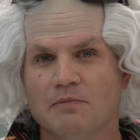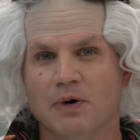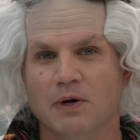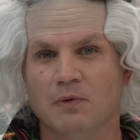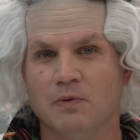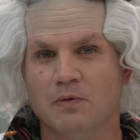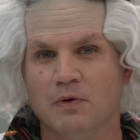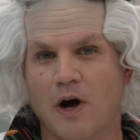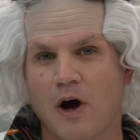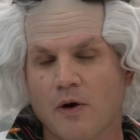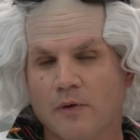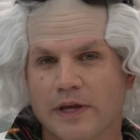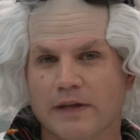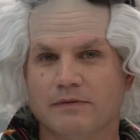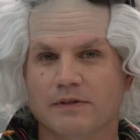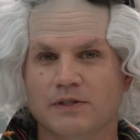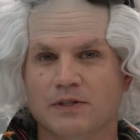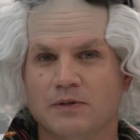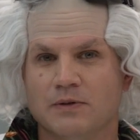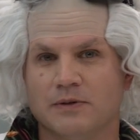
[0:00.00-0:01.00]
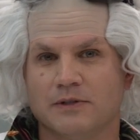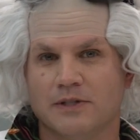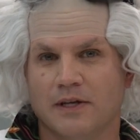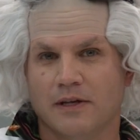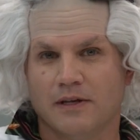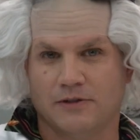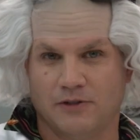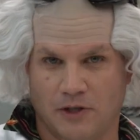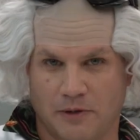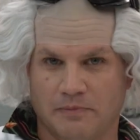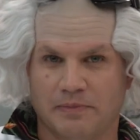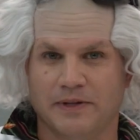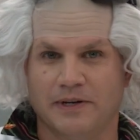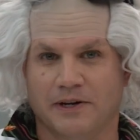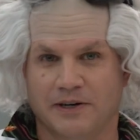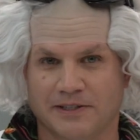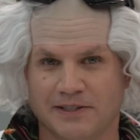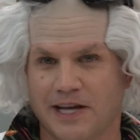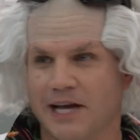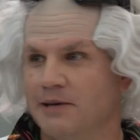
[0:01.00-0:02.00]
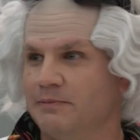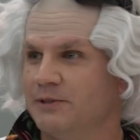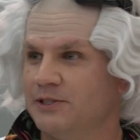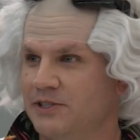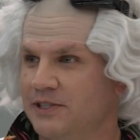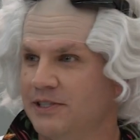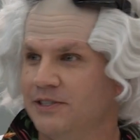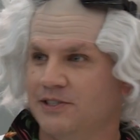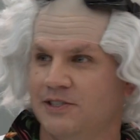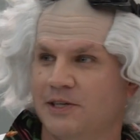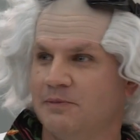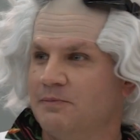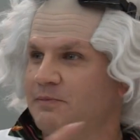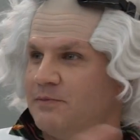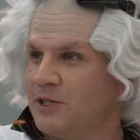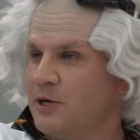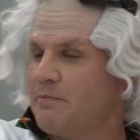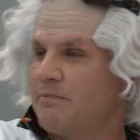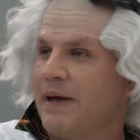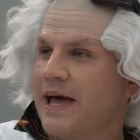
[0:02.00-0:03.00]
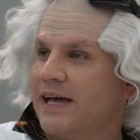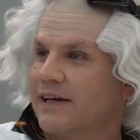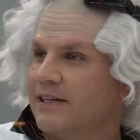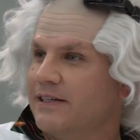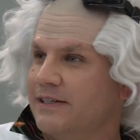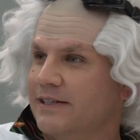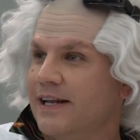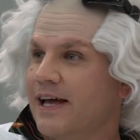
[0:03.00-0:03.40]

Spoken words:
But all we have to do is jump in our time machine, jump back into